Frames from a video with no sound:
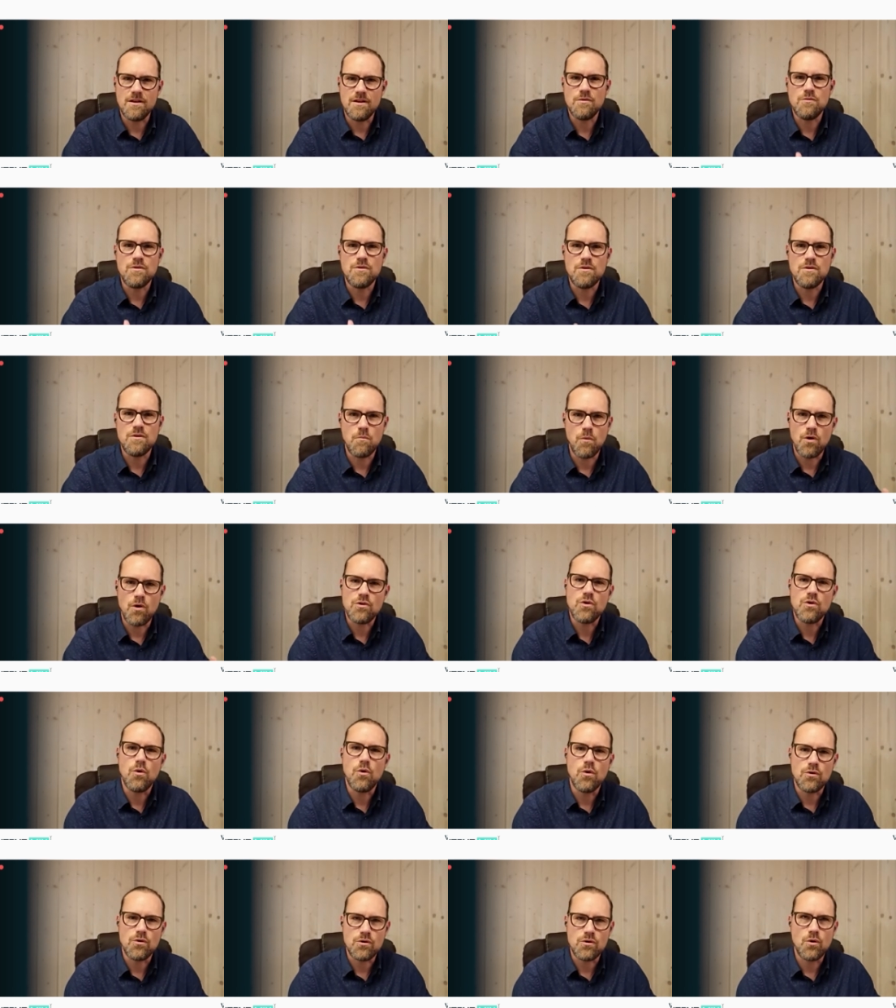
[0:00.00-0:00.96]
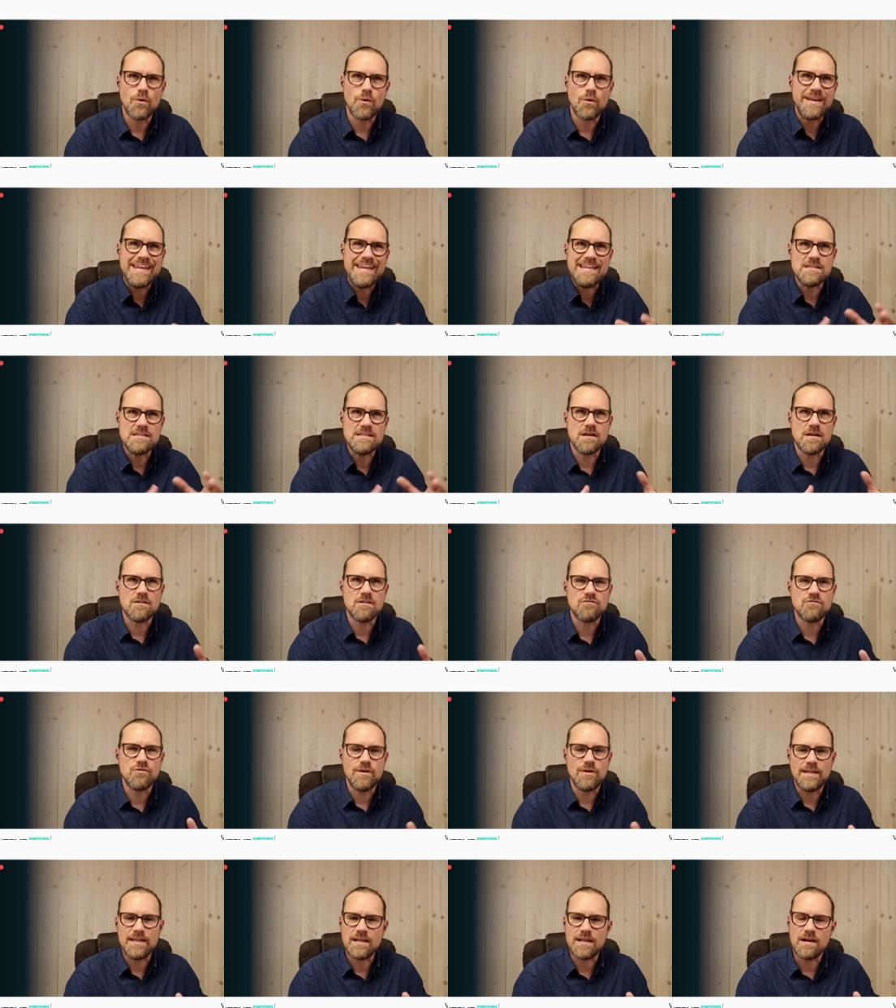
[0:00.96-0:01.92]
what your needs aren't
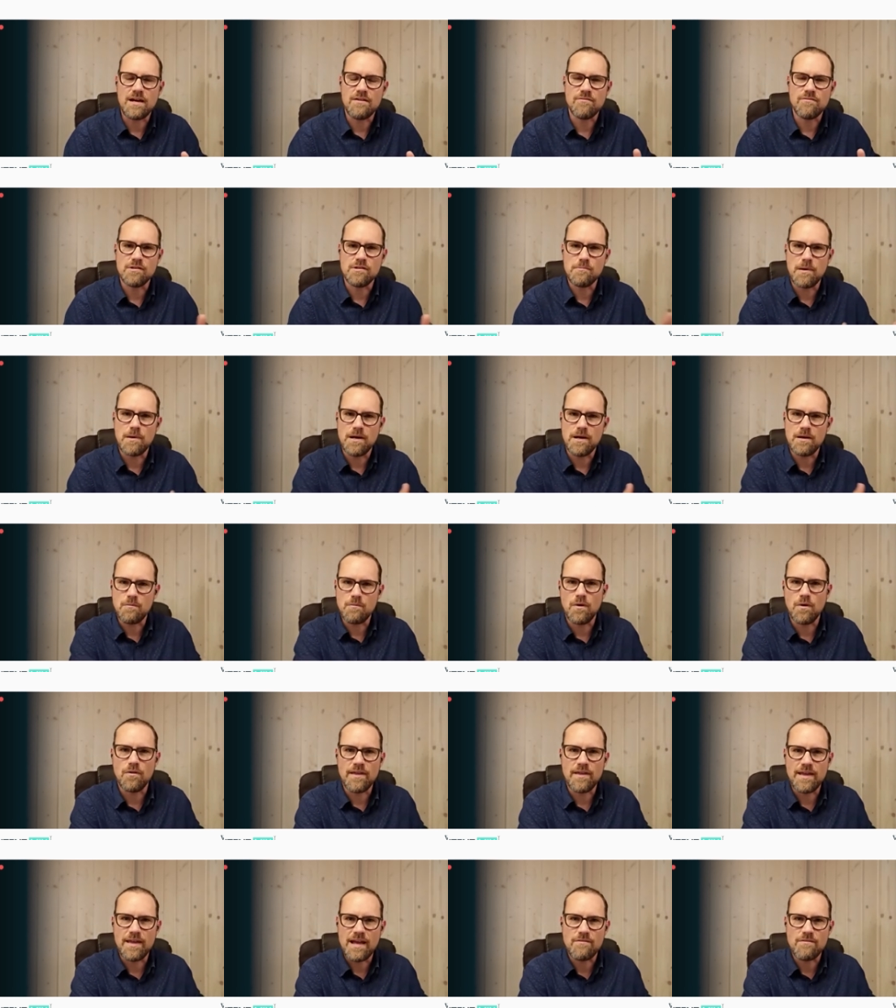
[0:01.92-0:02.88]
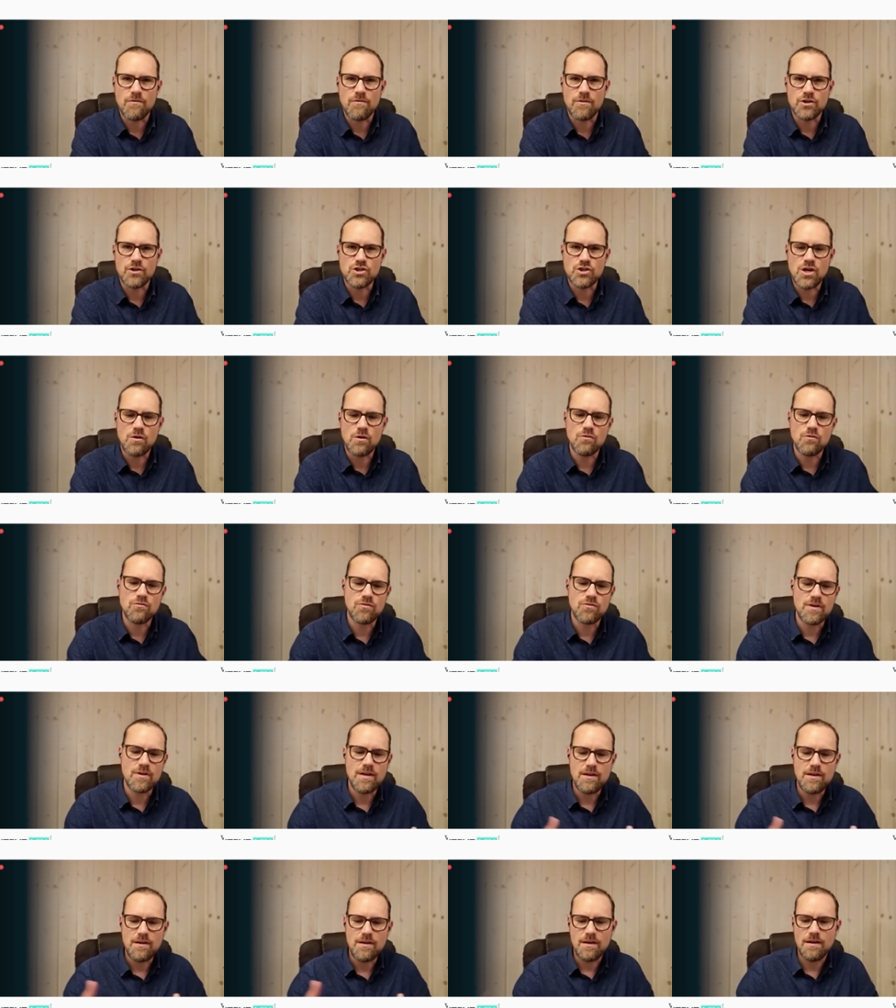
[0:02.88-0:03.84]
fully covered by what they have on the shelf.
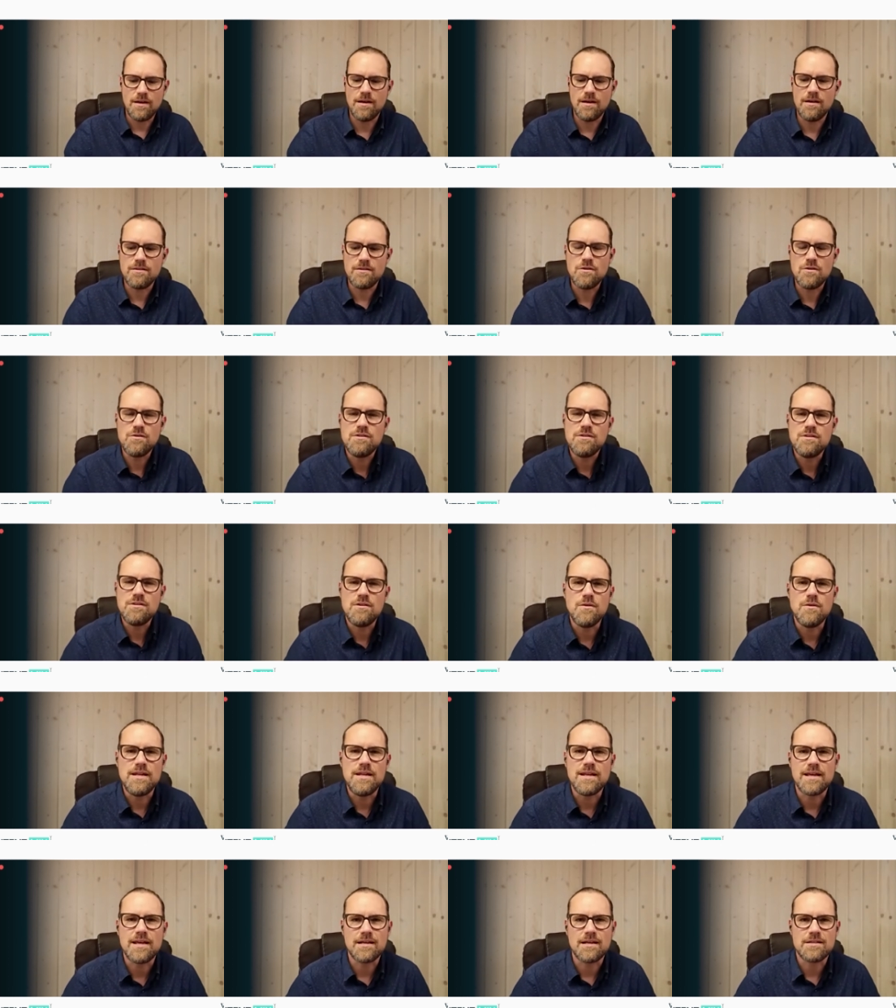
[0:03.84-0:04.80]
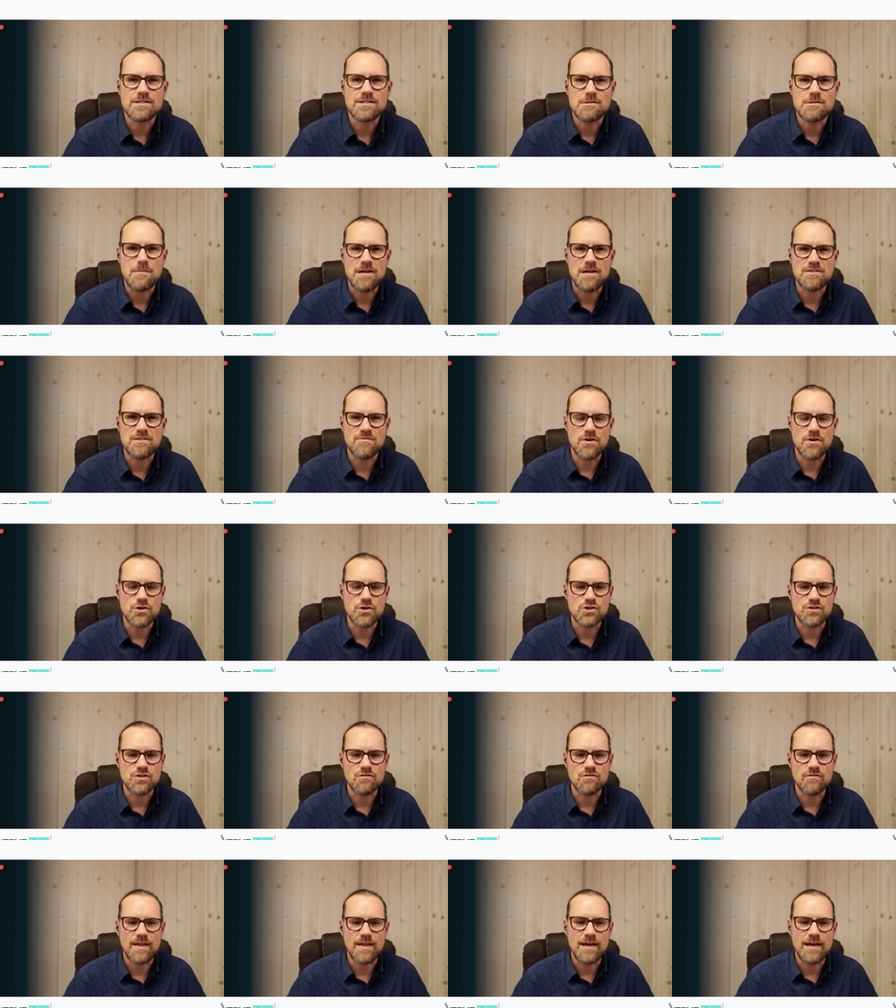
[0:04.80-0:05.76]
You need a customized version
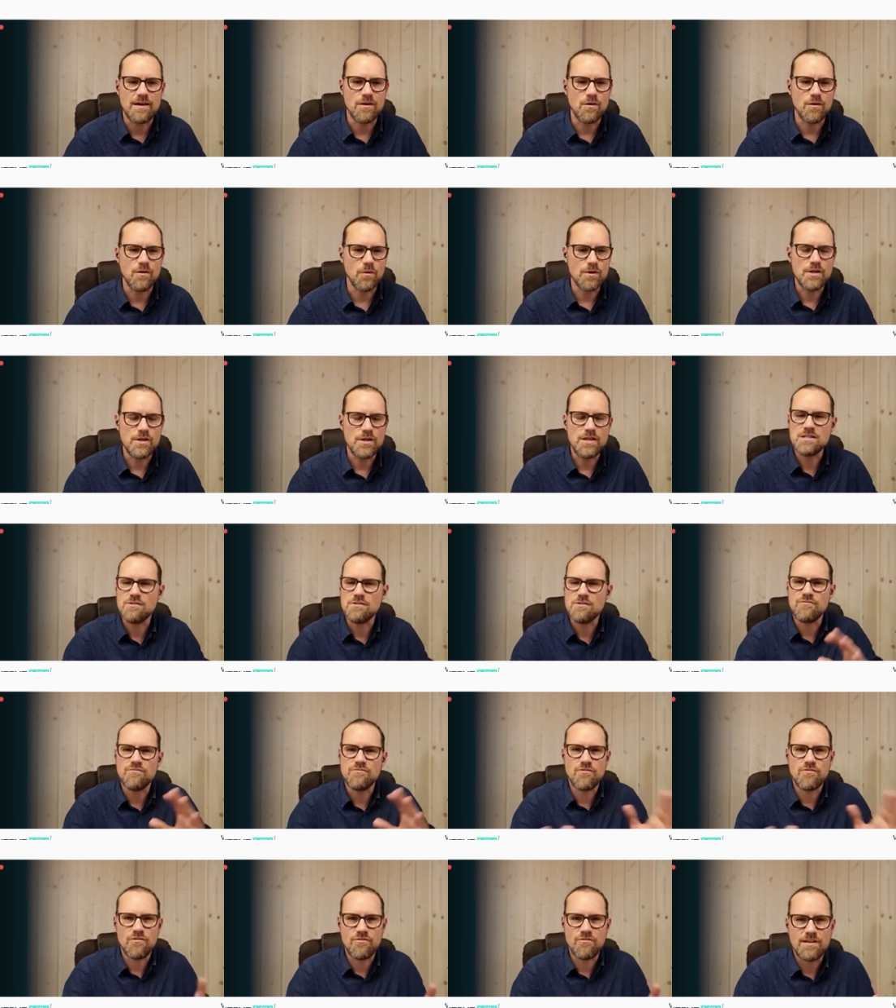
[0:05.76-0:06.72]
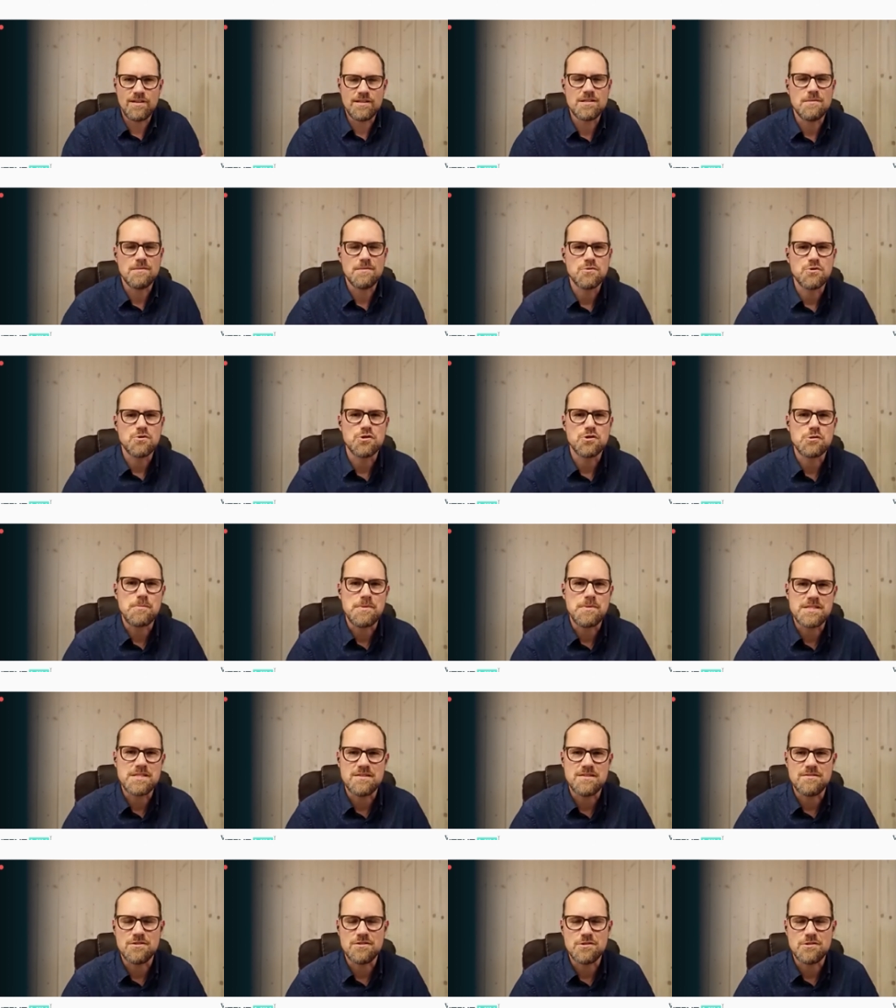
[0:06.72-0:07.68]
of that, or you need to fulfill some sort of
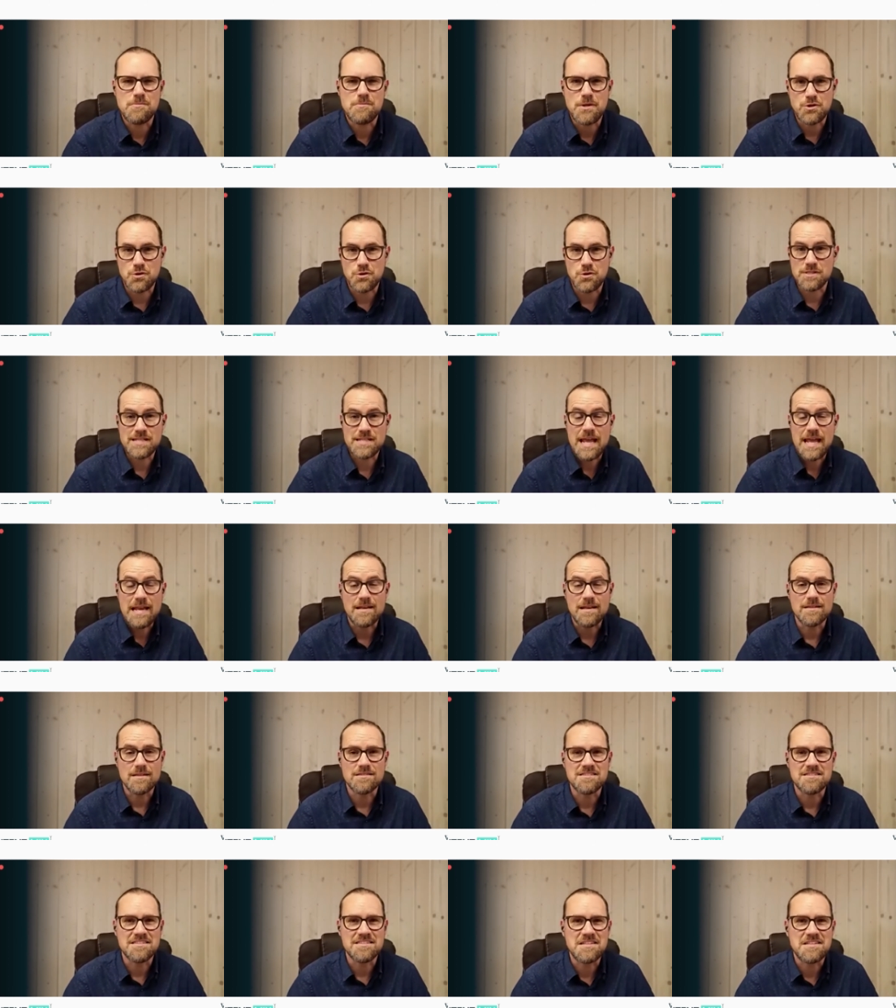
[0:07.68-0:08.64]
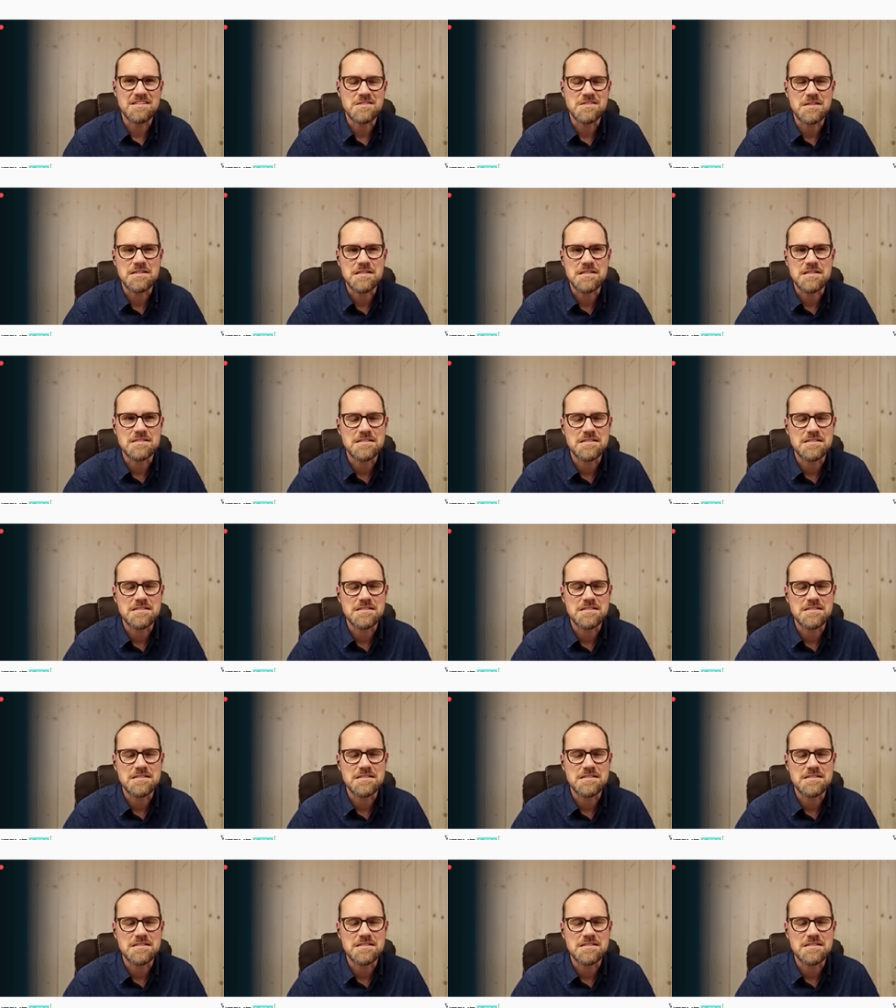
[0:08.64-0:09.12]
special standards and things like this.